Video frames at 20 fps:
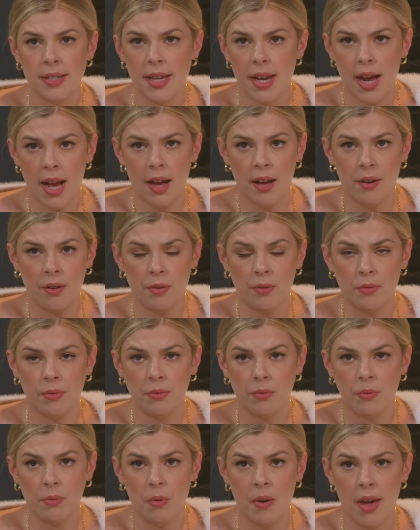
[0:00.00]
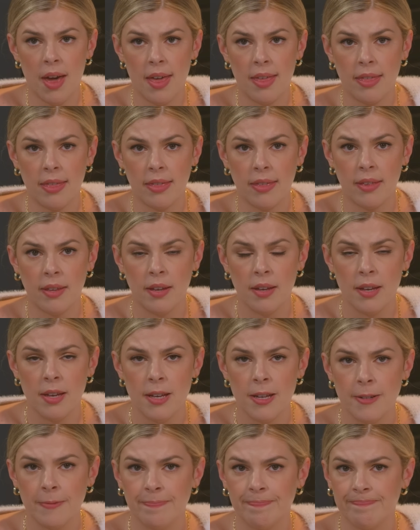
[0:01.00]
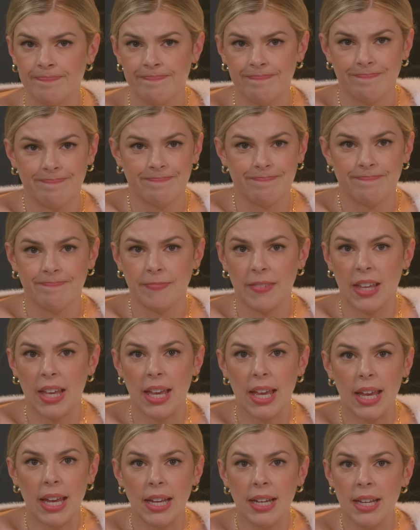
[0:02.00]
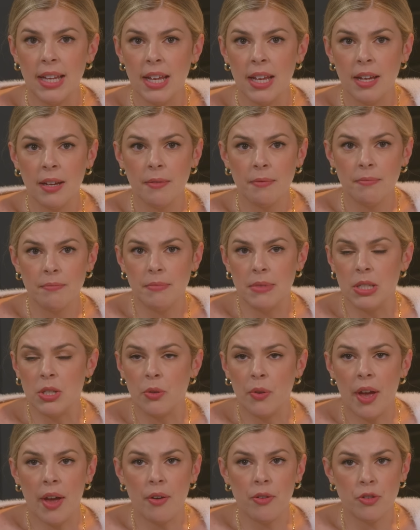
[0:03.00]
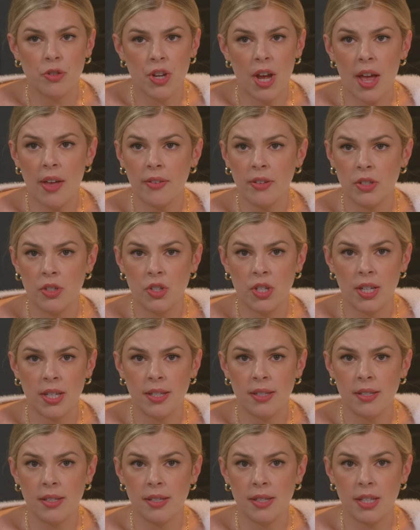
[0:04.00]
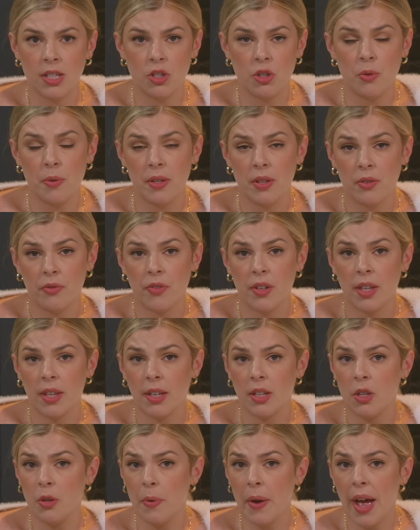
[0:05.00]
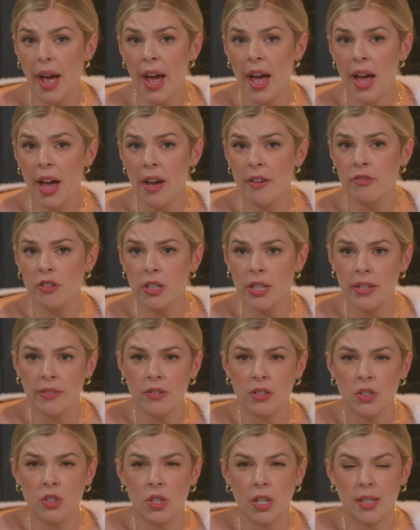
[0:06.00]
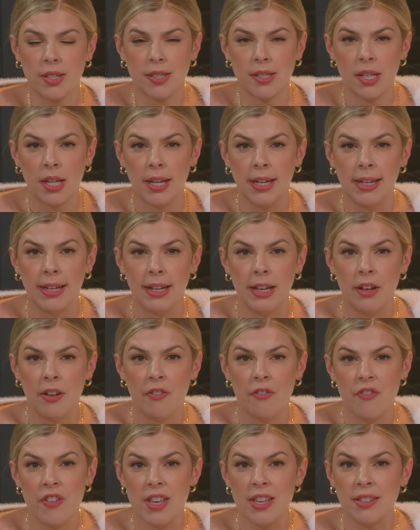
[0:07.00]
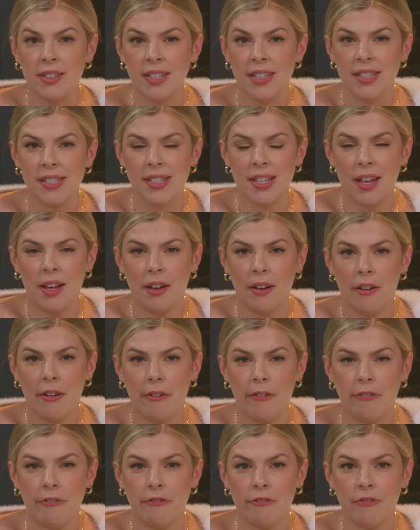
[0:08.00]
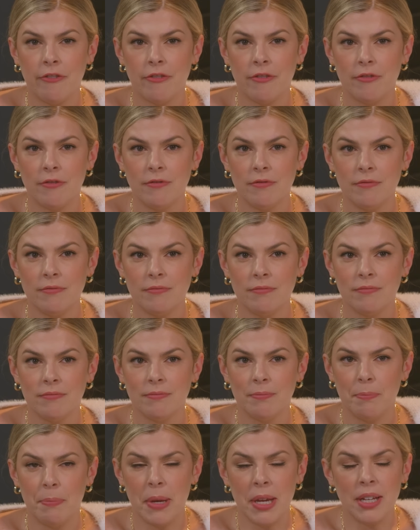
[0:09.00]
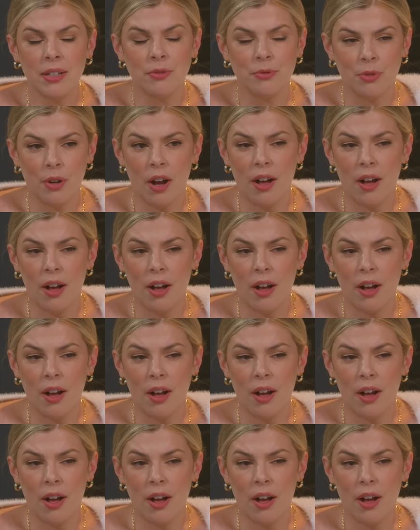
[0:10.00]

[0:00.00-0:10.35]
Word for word: now with any mental health challenges that you either feel like you have or even just feelings of being